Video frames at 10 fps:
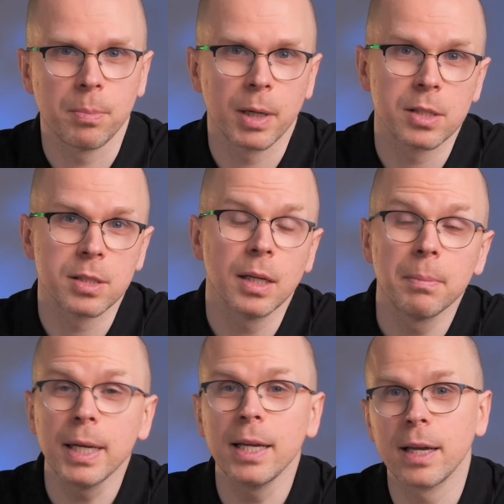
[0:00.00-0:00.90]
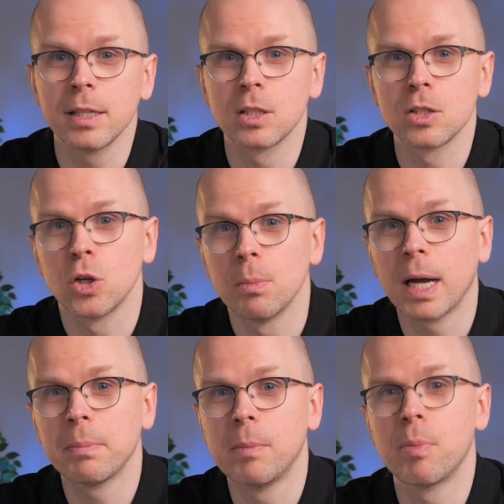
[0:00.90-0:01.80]
because in many cases you
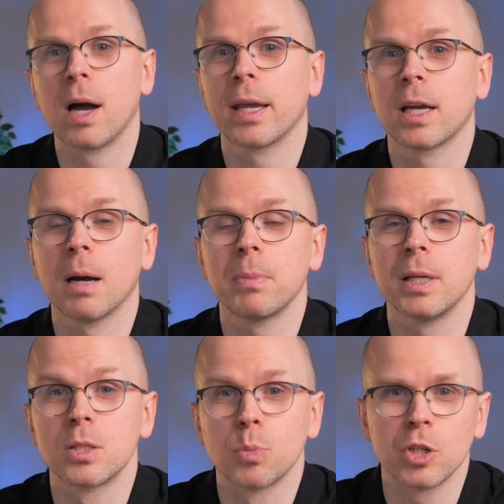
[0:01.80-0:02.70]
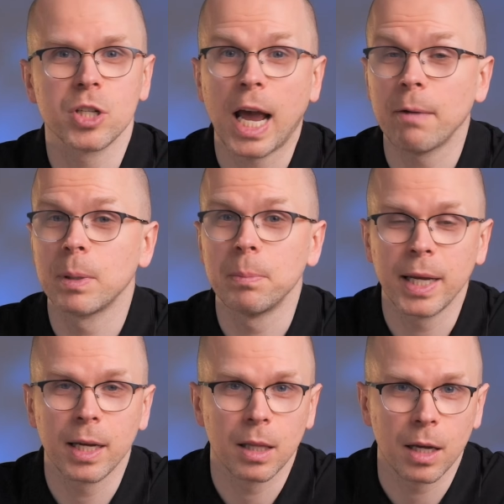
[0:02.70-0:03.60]
might be buying companies which have been
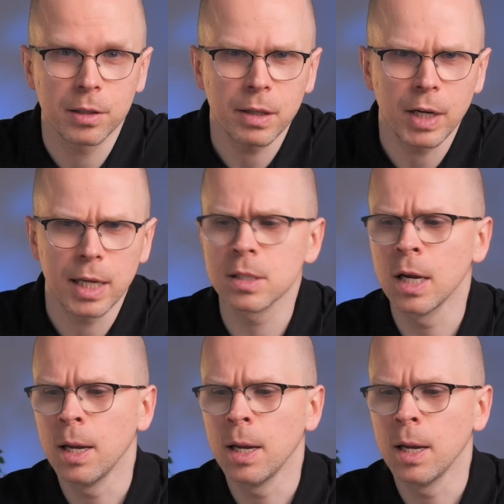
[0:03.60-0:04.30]
paying a lot of dividends,